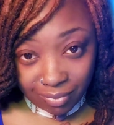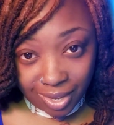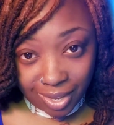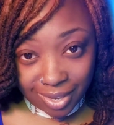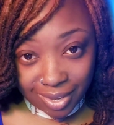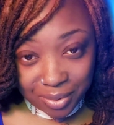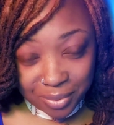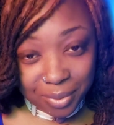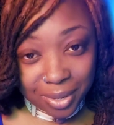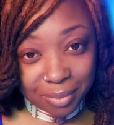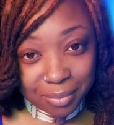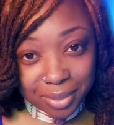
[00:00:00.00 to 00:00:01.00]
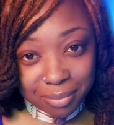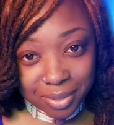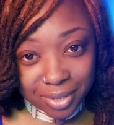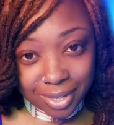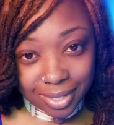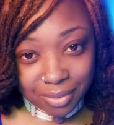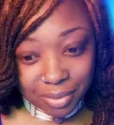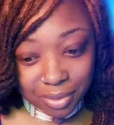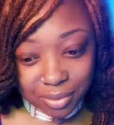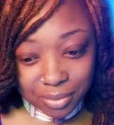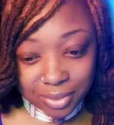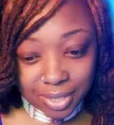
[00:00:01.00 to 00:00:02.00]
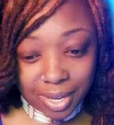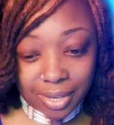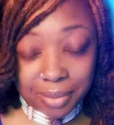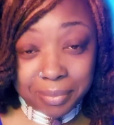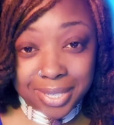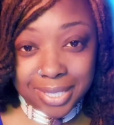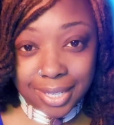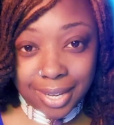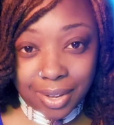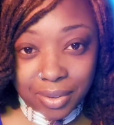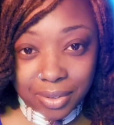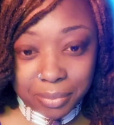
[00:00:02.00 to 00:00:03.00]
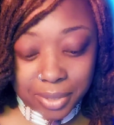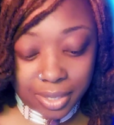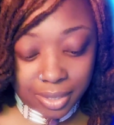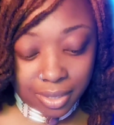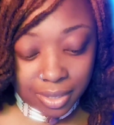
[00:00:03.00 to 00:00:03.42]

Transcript: Hello, welcome to Milk Honey Rose. I am Mystic Alchemy.